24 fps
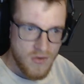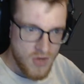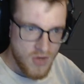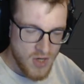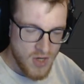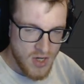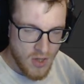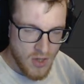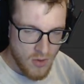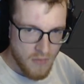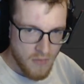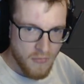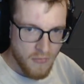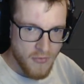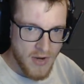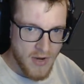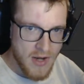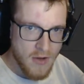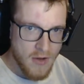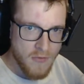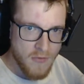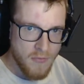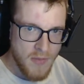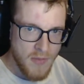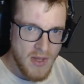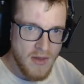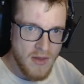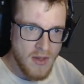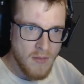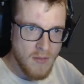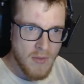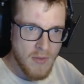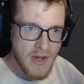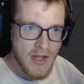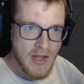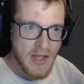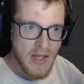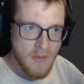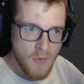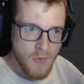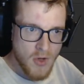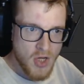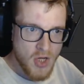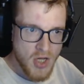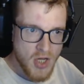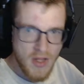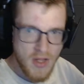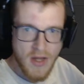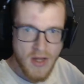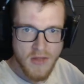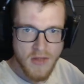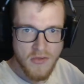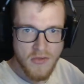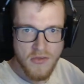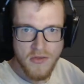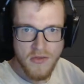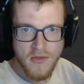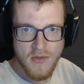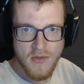she now afraid of me debugging what she does?